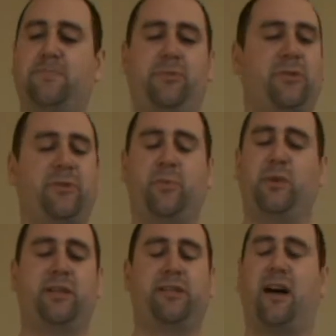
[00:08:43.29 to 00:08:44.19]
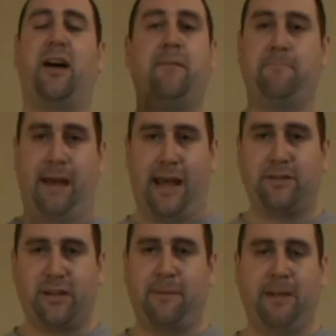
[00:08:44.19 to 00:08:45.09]
book was
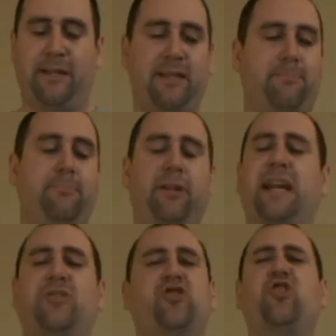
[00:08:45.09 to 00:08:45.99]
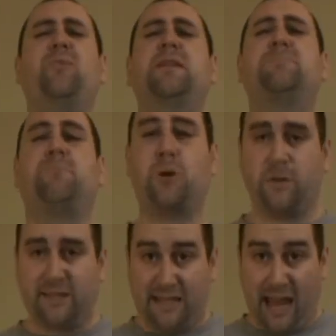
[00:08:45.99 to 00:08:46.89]
unmatched. I mean, this book has so much
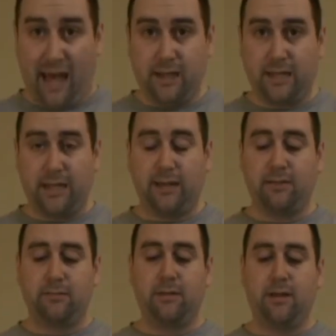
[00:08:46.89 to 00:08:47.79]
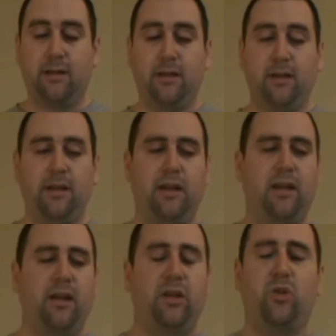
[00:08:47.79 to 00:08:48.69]
personality.
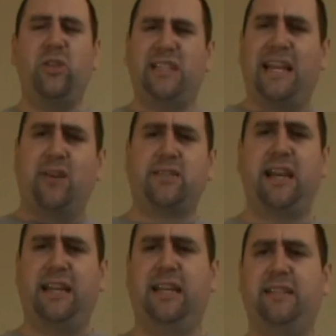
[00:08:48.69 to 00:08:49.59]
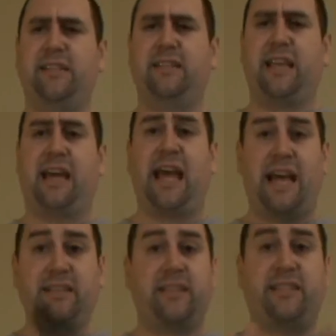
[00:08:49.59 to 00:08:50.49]
The only downside is that,
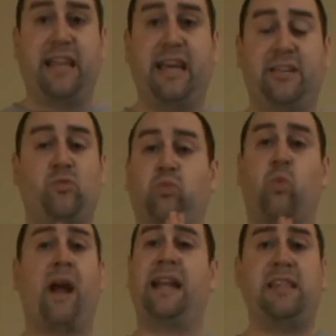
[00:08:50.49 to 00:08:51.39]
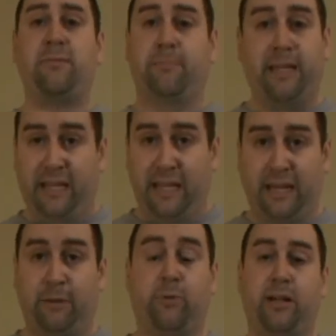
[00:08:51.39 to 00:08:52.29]
as it says right at the
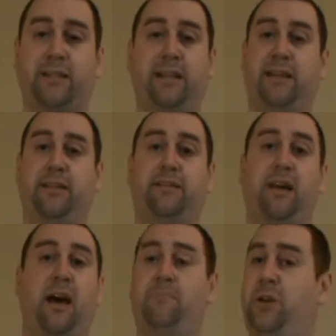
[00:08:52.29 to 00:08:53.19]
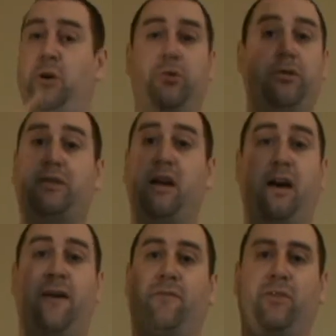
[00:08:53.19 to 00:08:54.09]
beginning, where it says notes
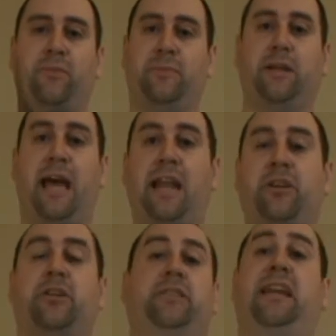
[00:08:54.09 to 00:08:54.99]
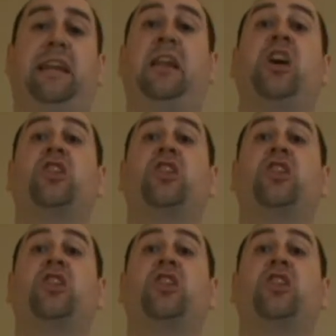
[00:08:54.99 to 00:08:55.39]
from the editor saying,